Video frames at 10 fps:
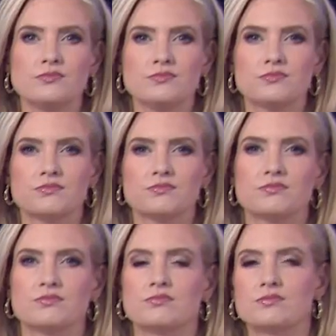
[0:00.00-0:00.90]

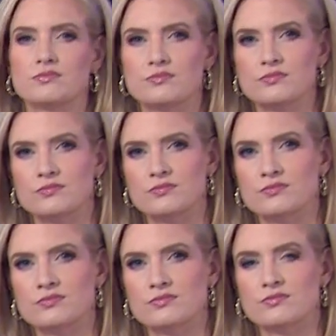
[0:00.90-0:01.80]

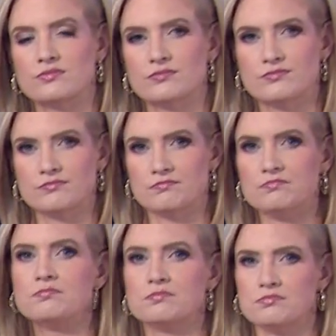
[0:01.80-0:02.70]

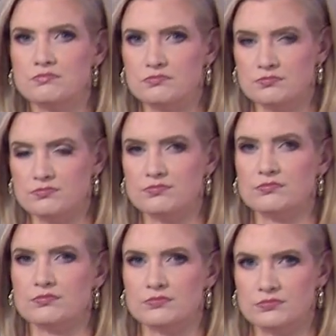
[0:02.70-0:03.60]

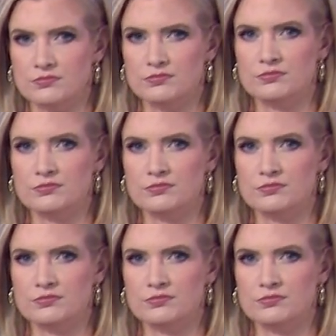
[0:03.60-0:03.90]
The person shown says nothing.